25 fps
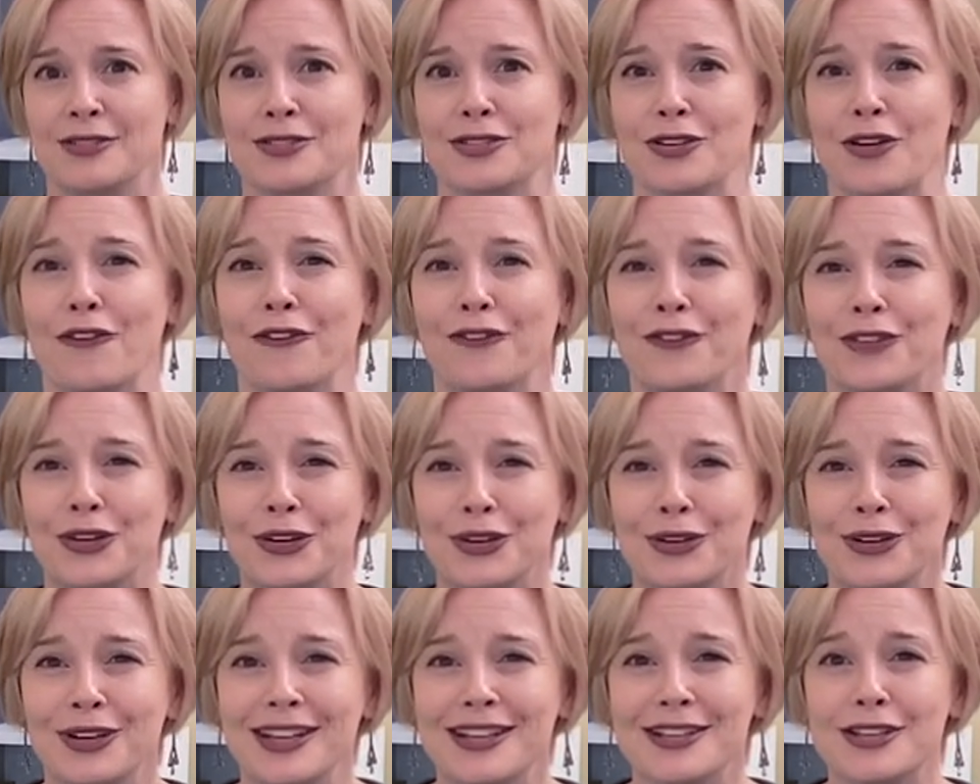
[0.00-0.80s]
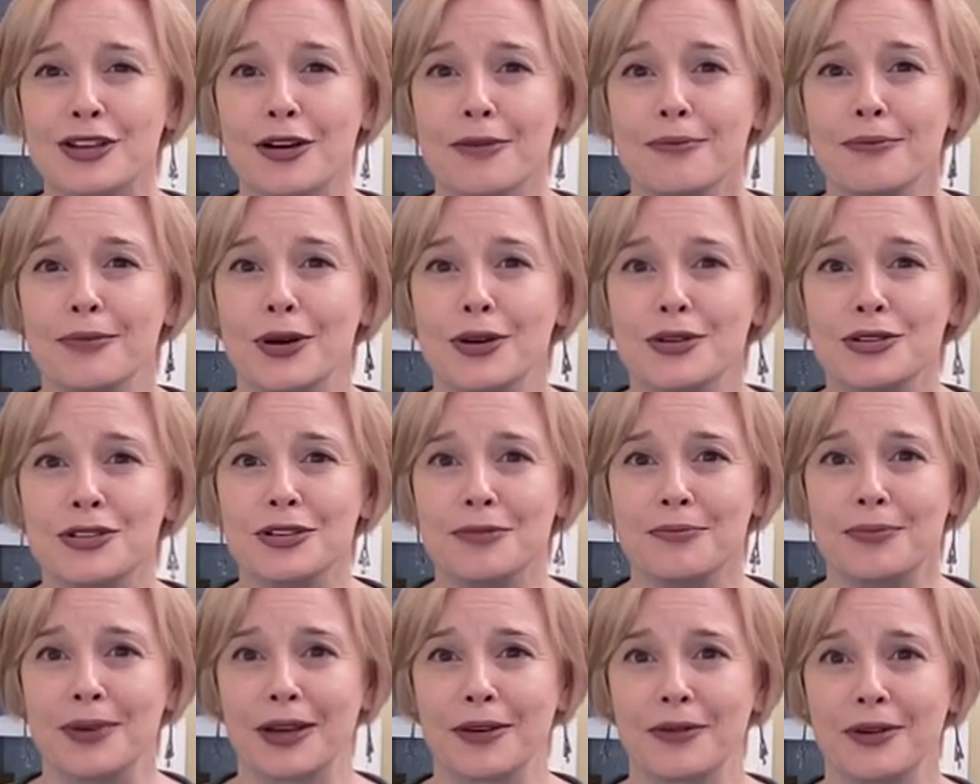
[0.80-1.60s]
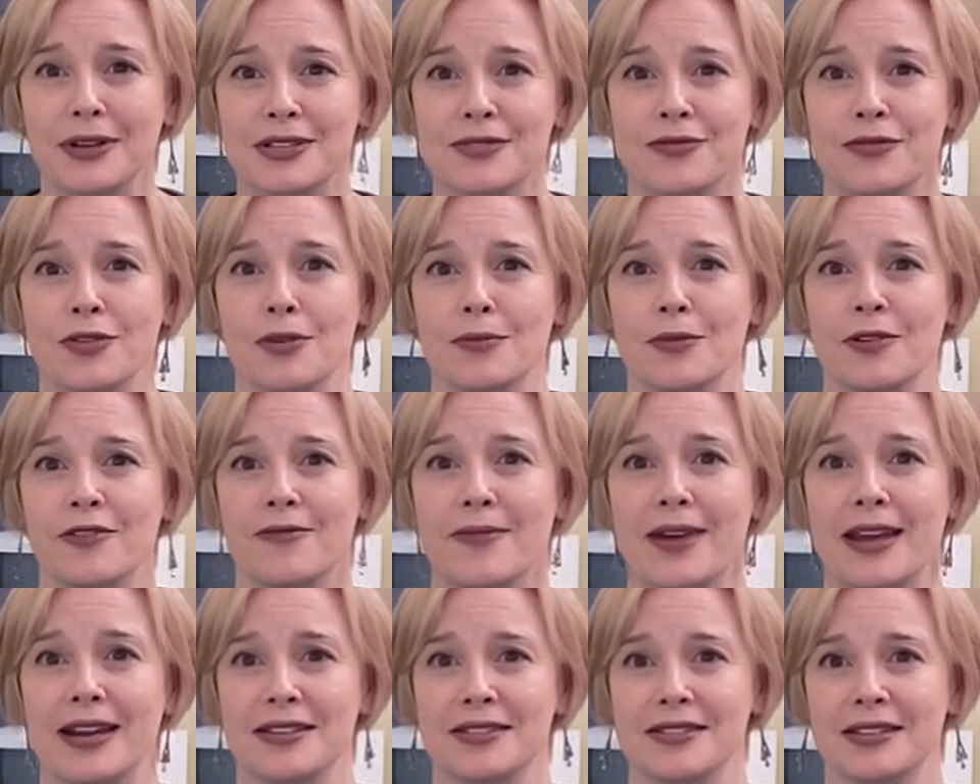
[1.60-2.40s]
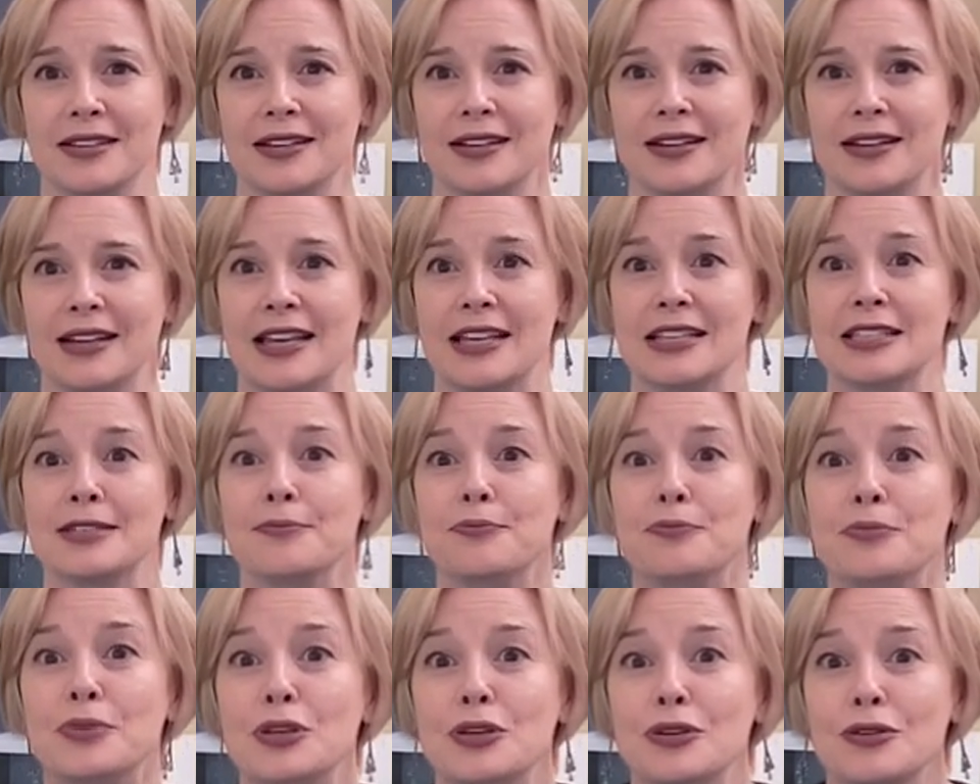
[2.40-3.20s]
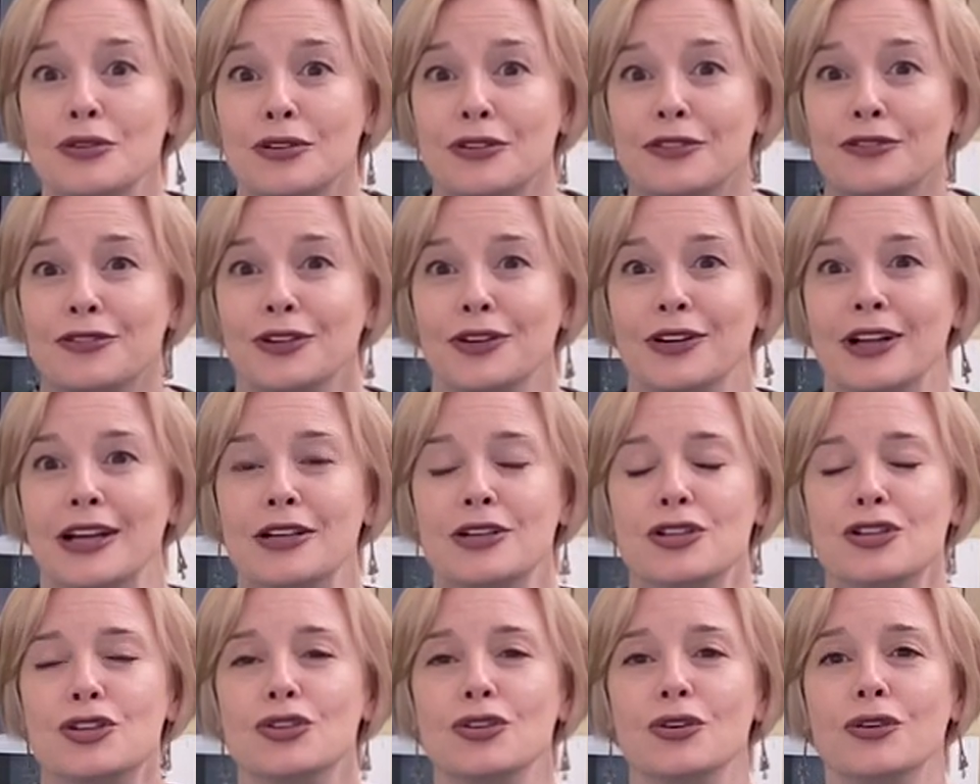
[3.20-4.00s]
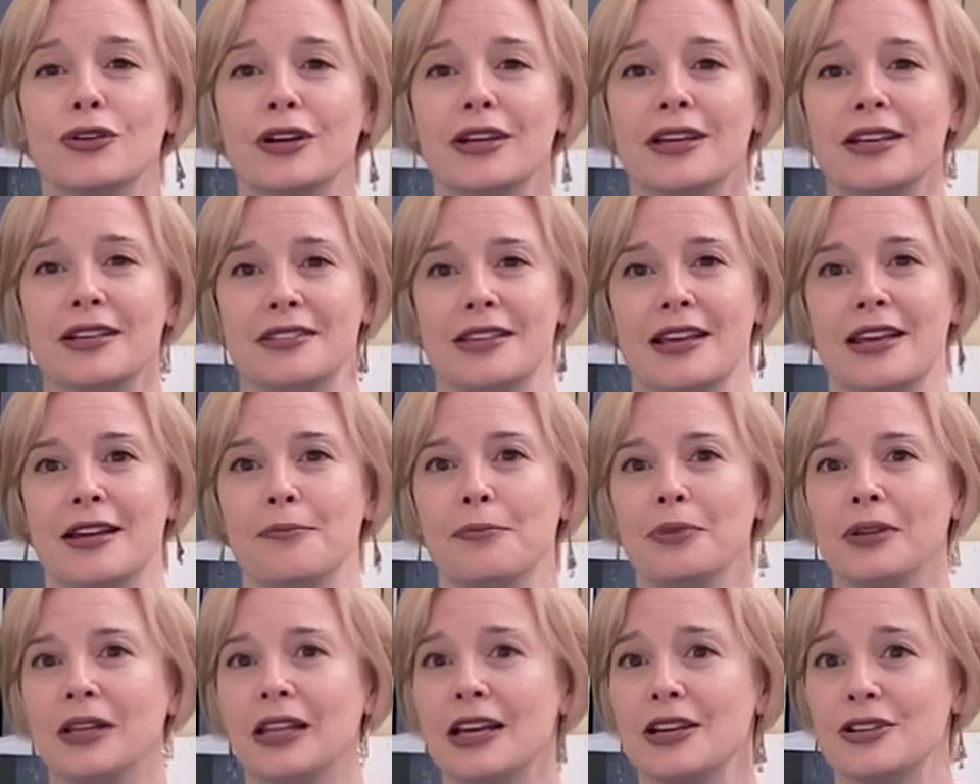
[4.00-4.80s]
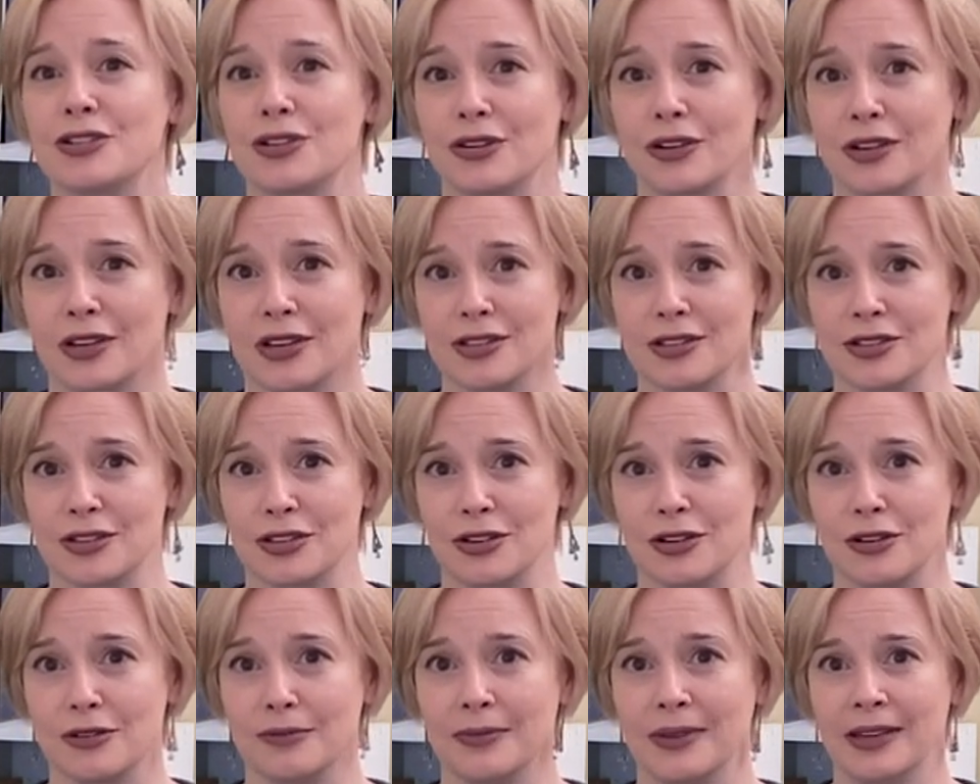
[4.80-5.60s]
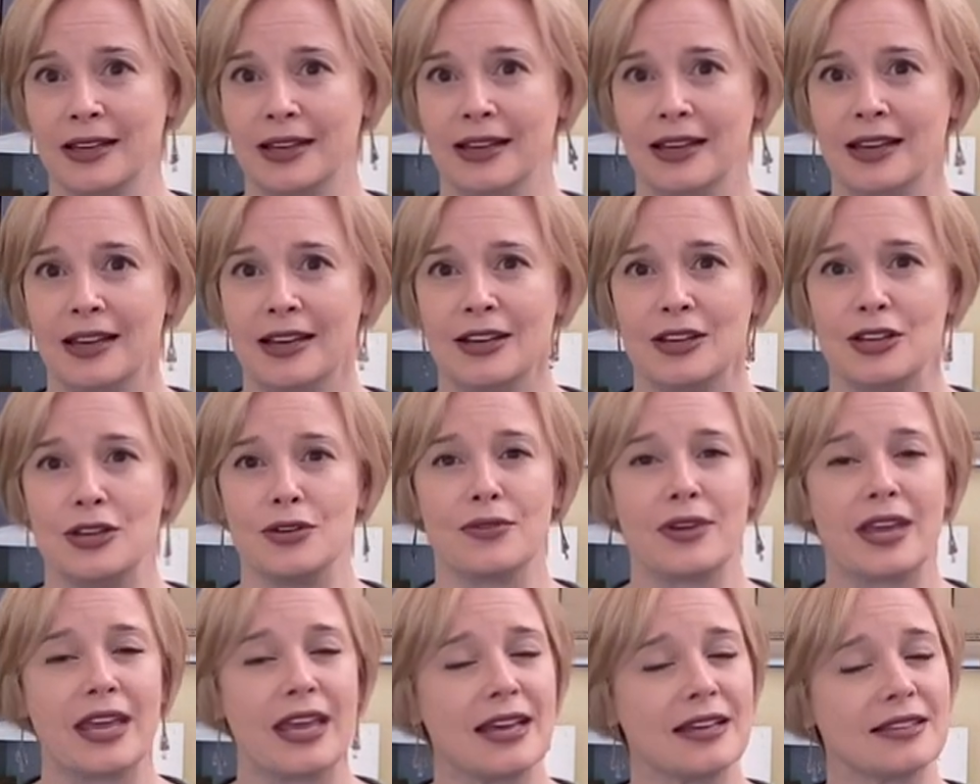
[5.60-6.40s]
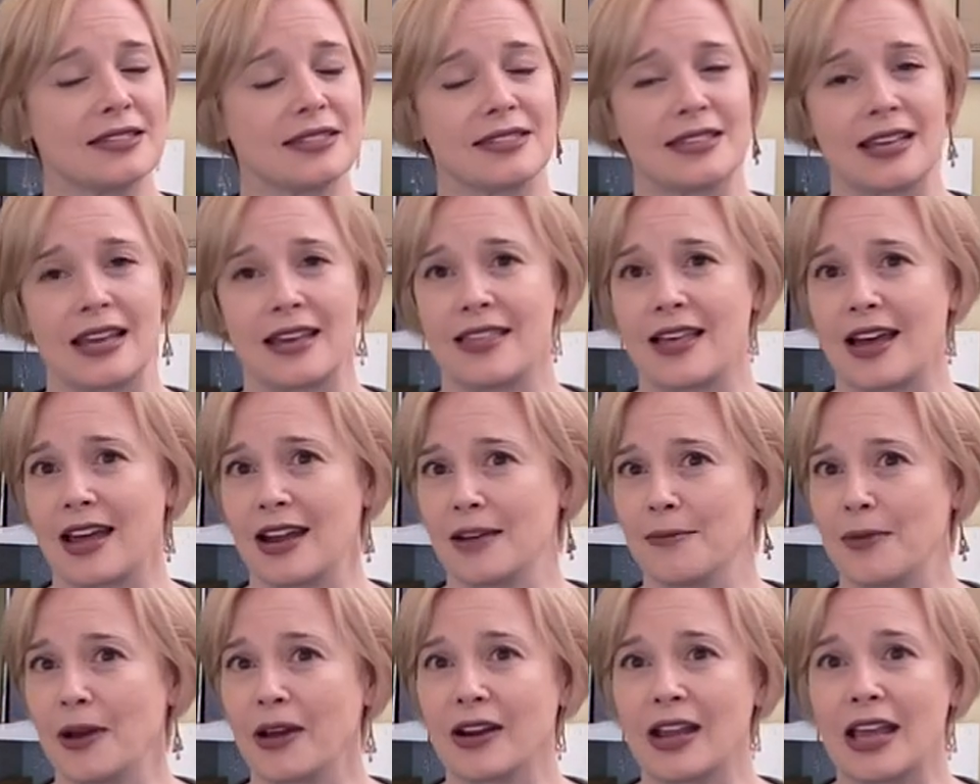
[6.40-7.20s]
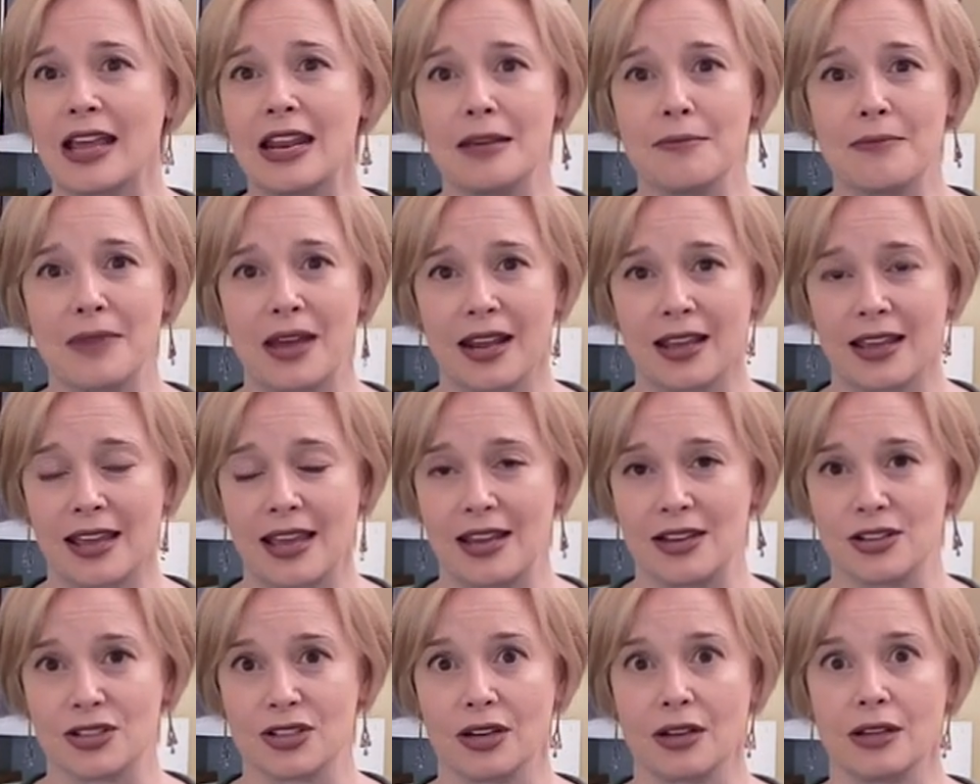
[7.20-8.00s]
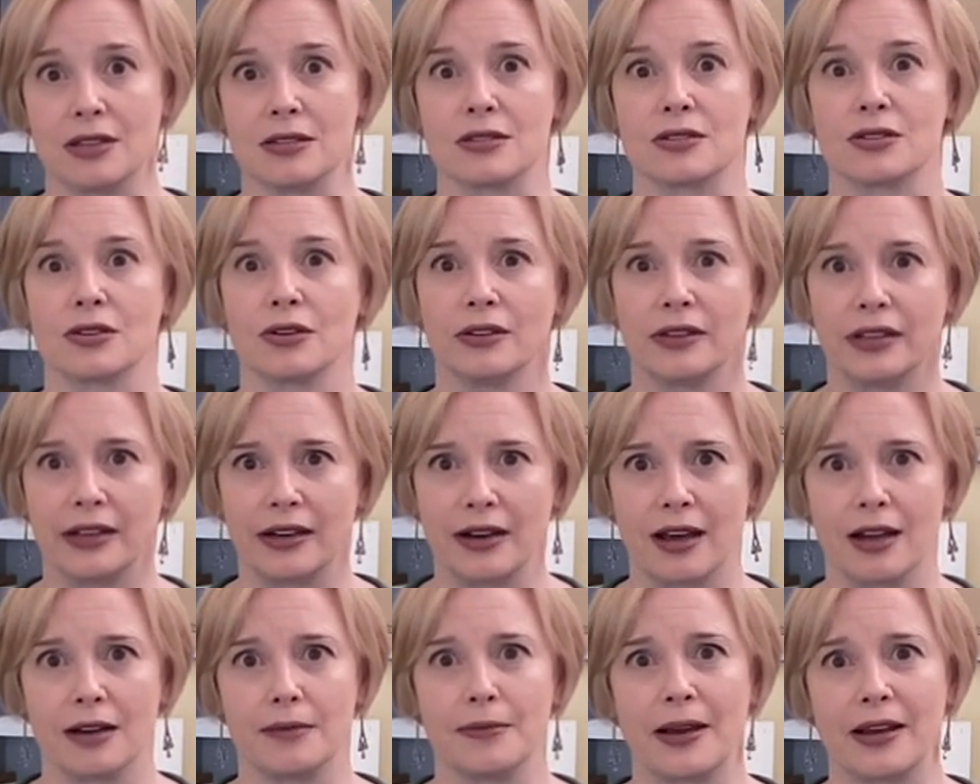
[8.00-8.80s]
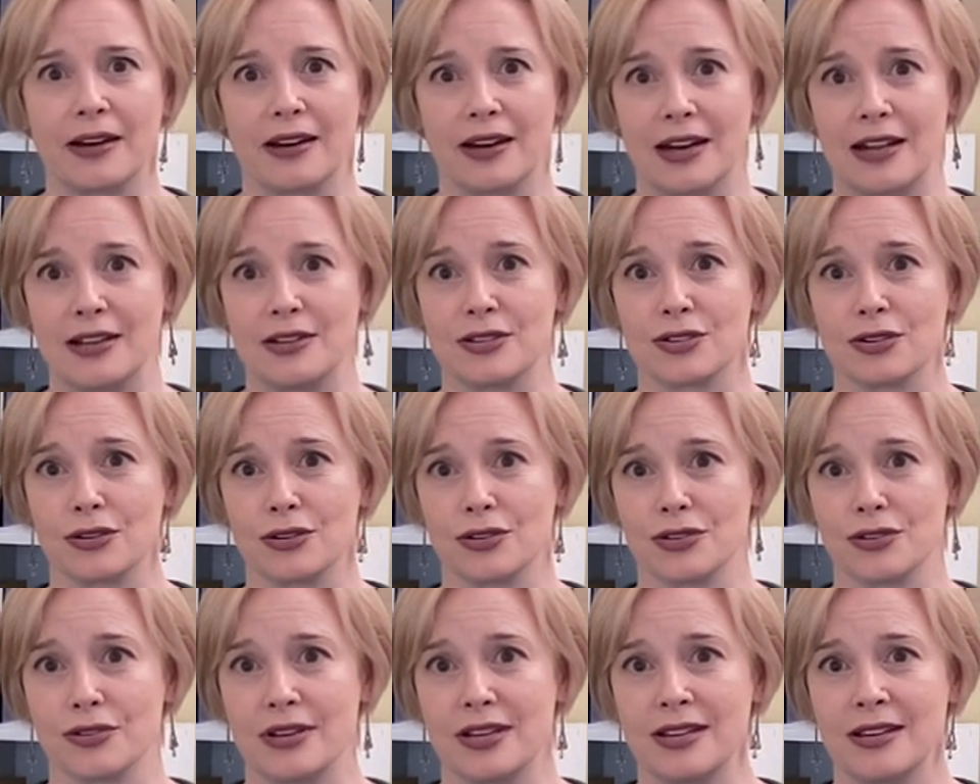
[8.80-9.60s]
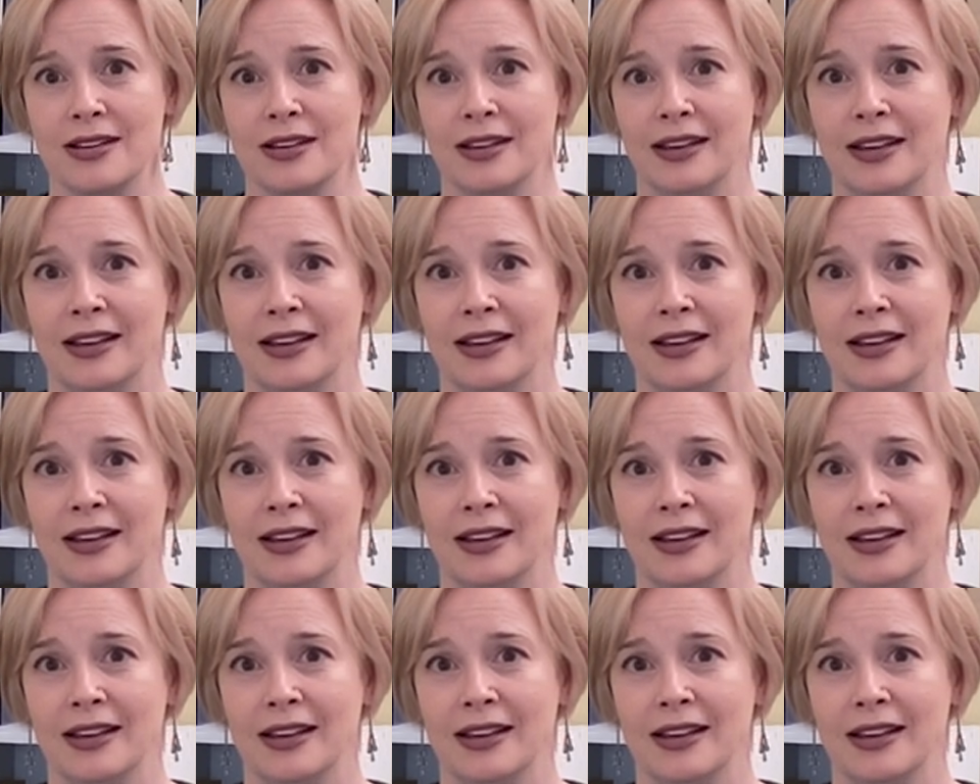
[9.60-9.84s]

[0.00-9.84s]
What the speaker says: So food is our most ubiquitous form of medicine. It's beautiful and joyous and a pleasure to consume. You can't say that about any medication and certainly not about any surgery.